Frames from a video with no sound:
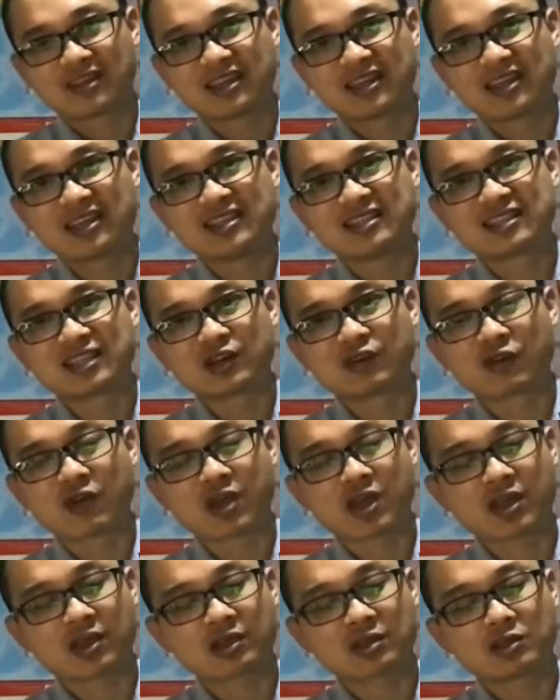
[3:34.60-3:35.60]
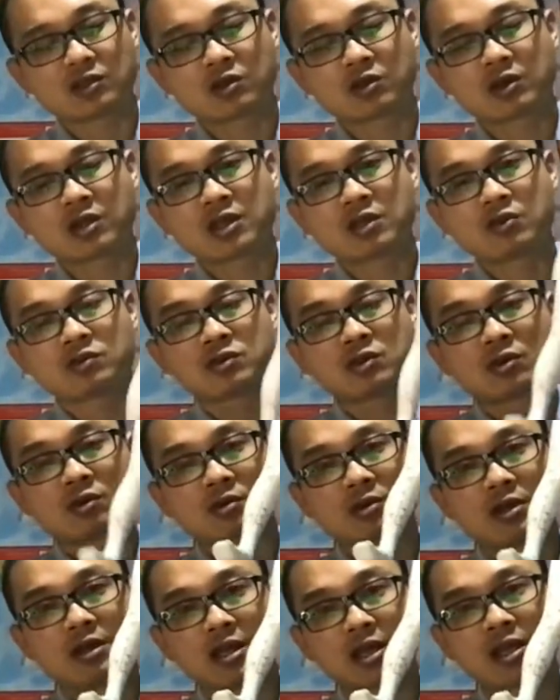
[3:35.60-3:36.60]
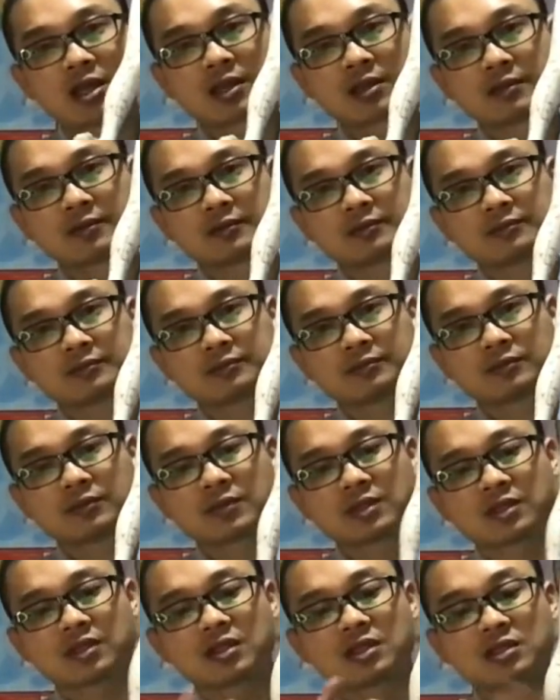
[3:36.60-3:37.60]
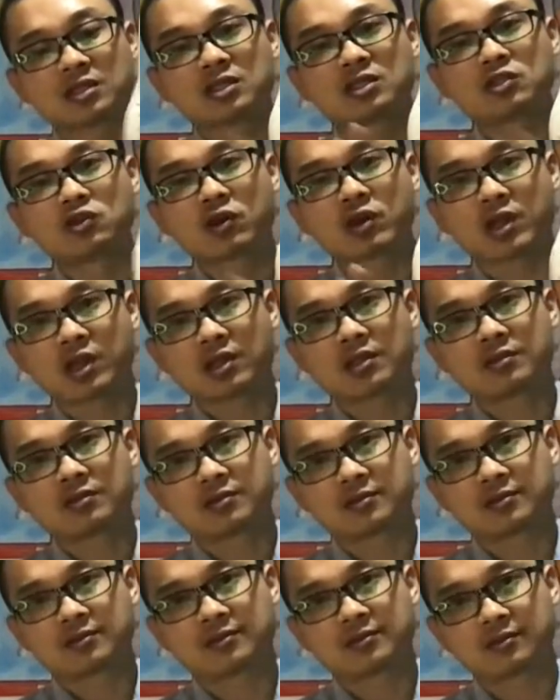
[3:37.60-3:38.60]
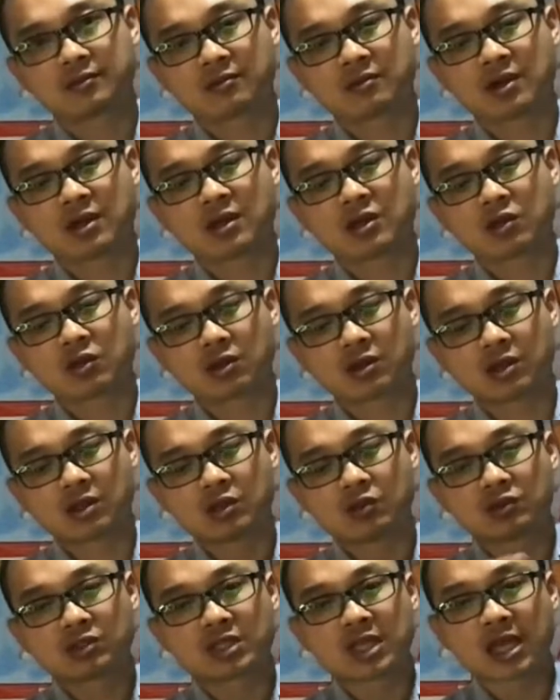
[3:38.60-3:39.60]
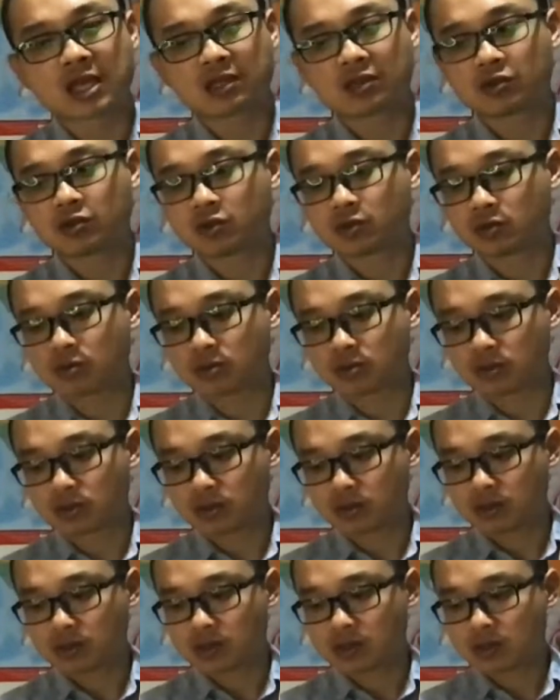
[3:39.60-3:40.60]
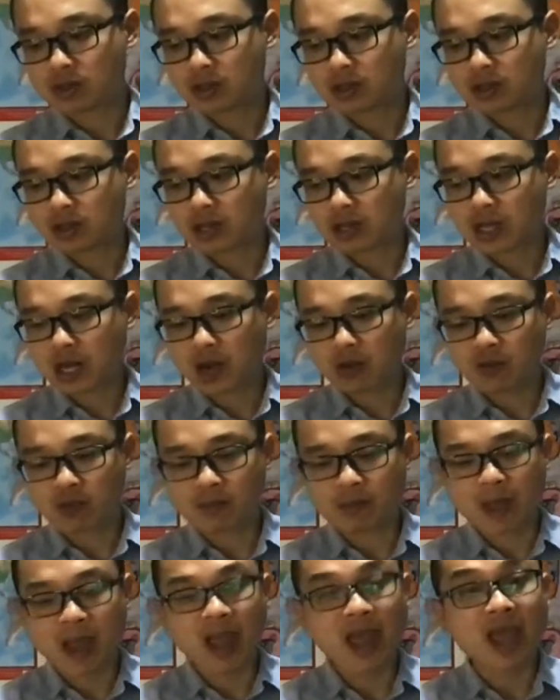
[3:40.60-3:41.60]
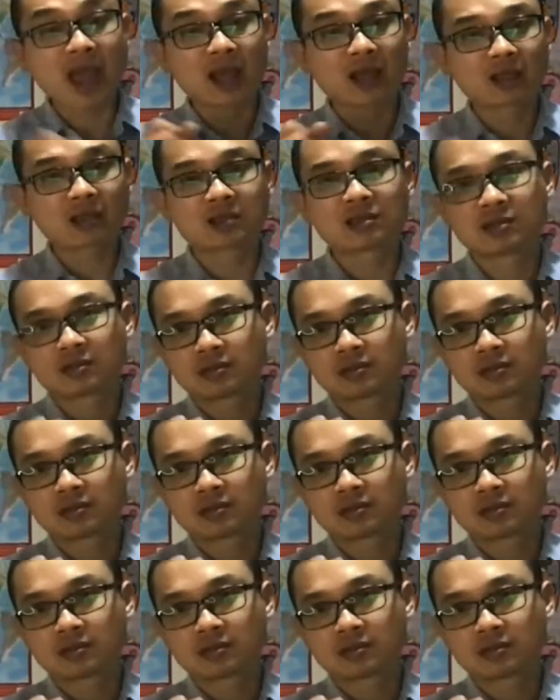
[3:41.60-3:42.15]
Instead of hand, you're going to use your leg. This is your hand. Right? You're going to use that to carry bags,